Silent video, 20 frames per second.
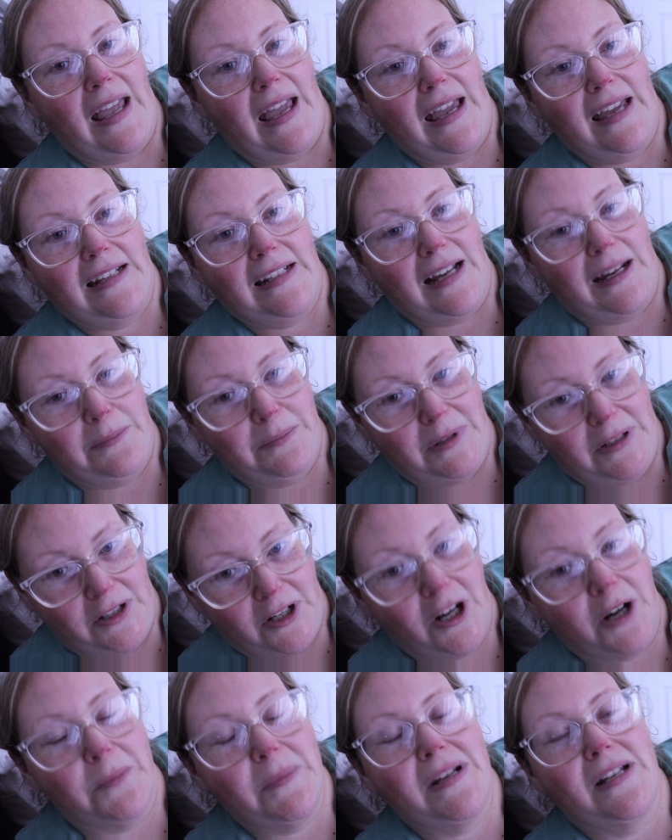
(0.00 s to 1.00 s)
and I'm
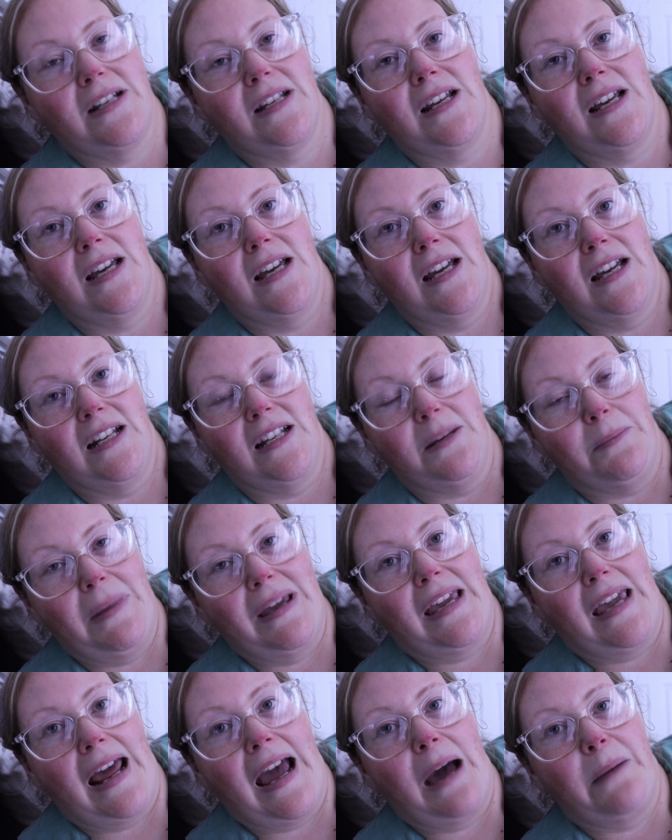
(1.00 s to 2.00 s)
determined to
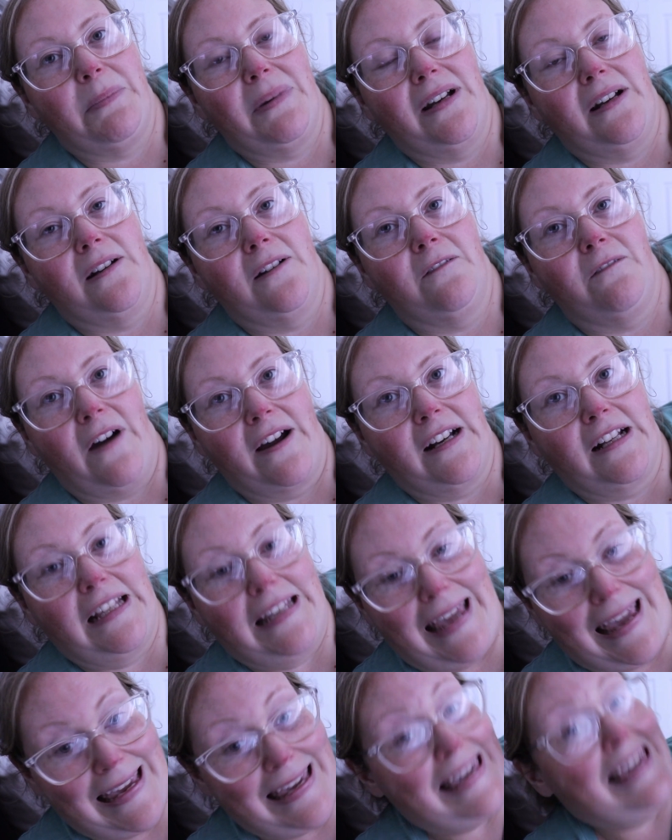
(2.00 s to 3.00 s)
make it happen
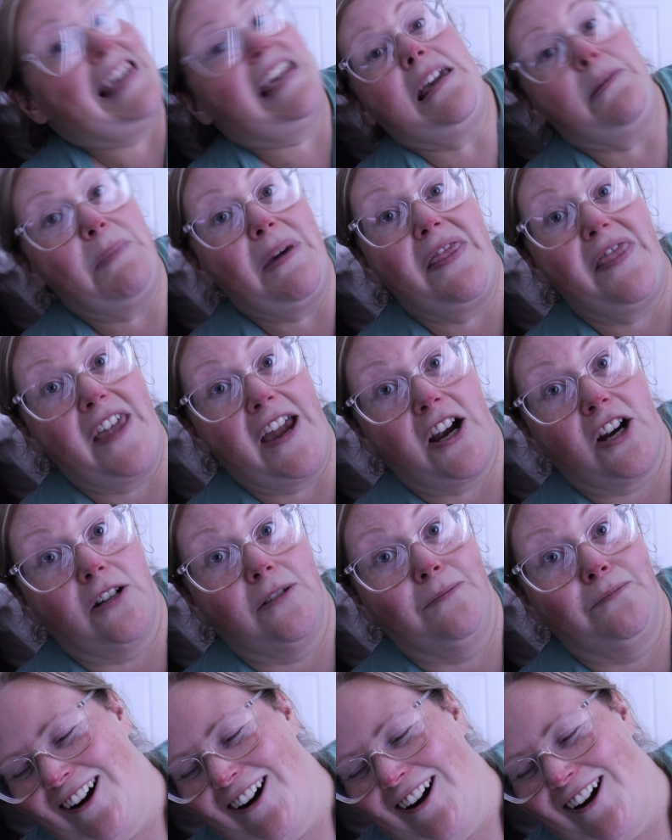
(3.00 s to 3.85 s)
finally and keep it there.